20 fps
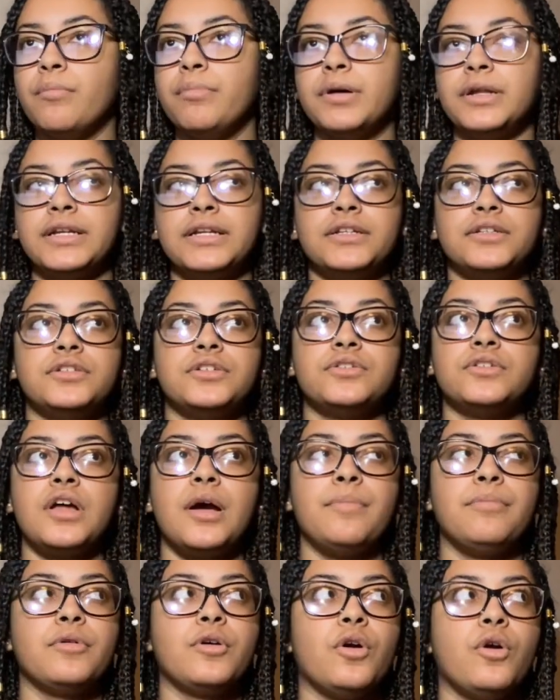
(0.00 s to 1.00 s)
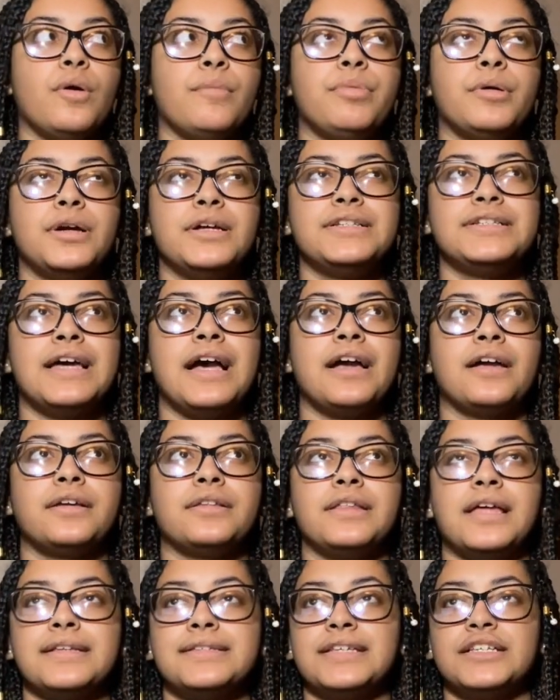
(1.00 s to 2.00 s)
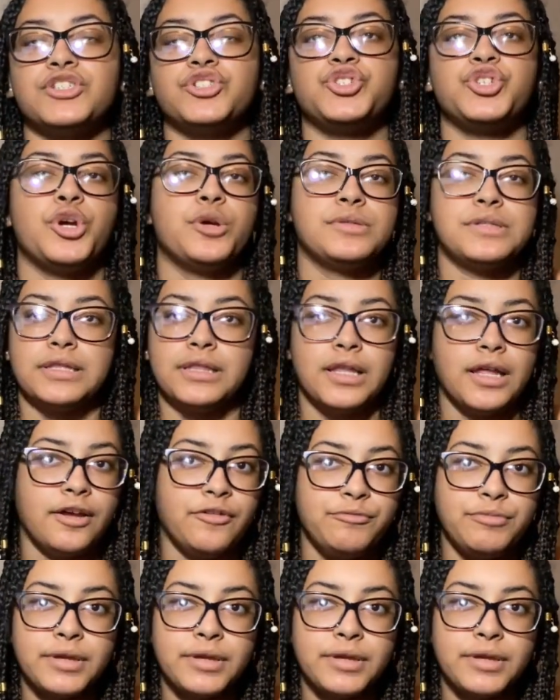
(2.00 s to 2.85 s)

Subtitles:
put a tag that says chosen love,